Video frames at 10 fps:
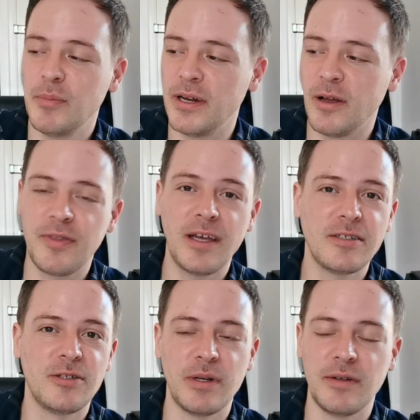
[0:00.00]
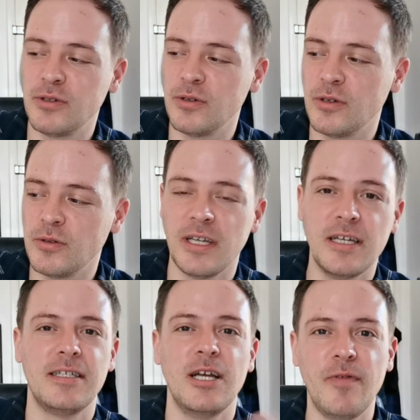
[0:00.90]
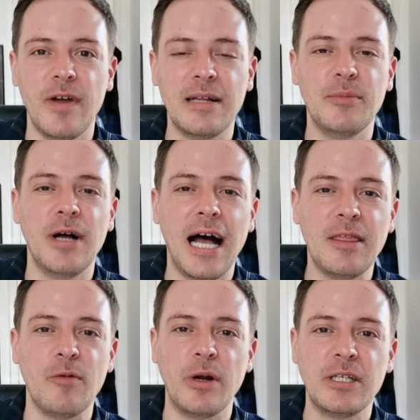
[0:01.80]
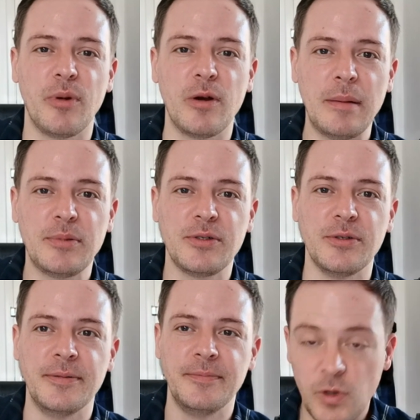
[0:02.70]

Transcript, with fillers: But now thanks to Wave Studios, it is now available at the RightSprite web store.